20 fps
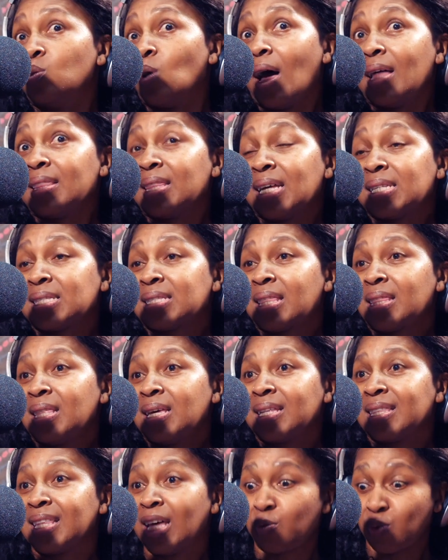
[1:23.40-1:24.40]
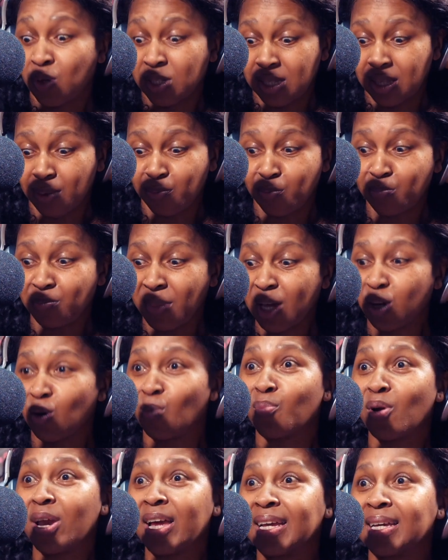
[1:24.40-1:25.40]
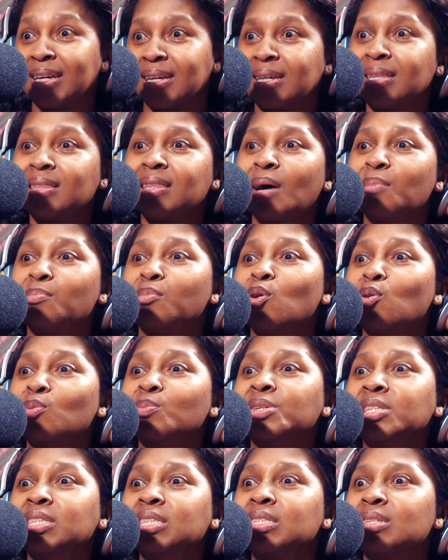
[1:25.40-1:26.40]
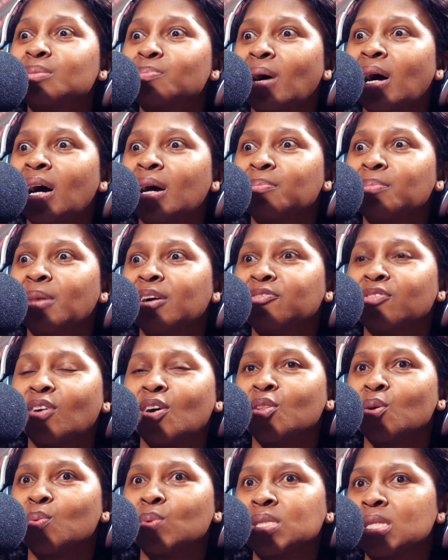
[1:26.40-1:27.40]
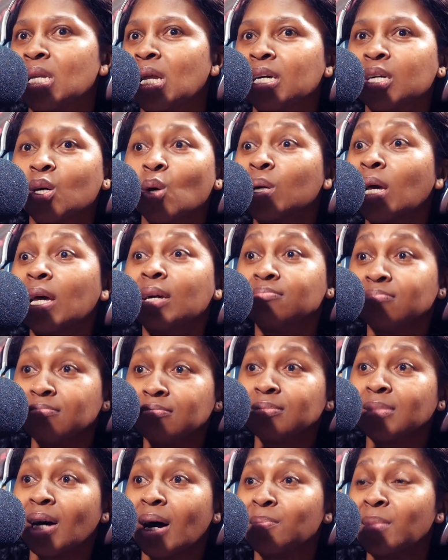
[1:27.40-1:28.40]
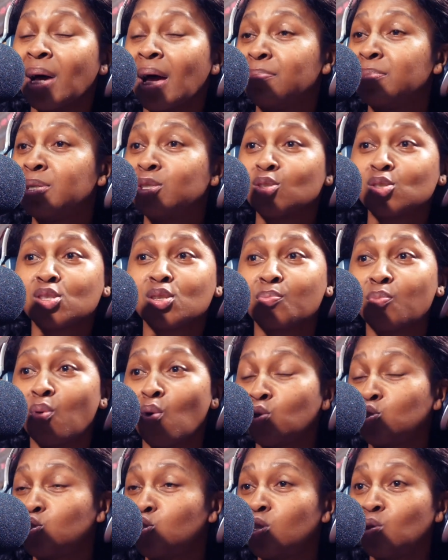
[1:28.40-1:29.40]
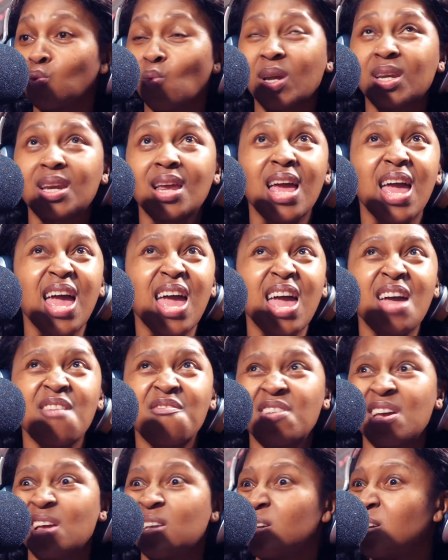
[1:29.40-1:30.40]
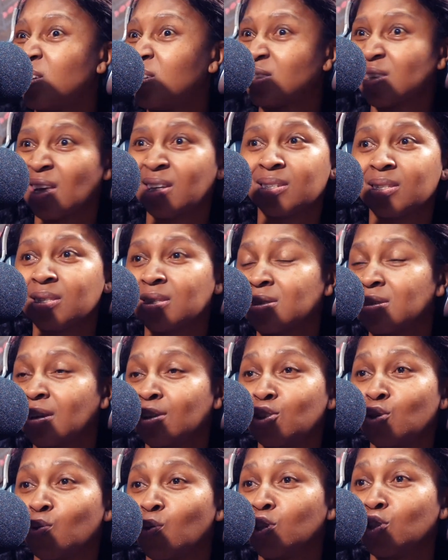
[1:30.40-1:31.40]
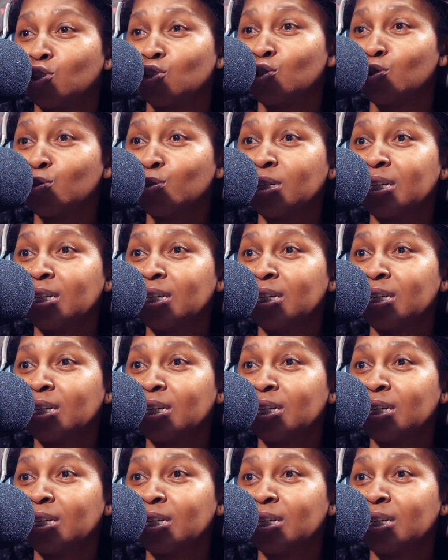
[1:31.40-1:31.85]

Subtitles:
And that's the thing. That was the make or break. In that moment, my father was like, okay, I'm happy to support you in whatever it is under the sun you want to do.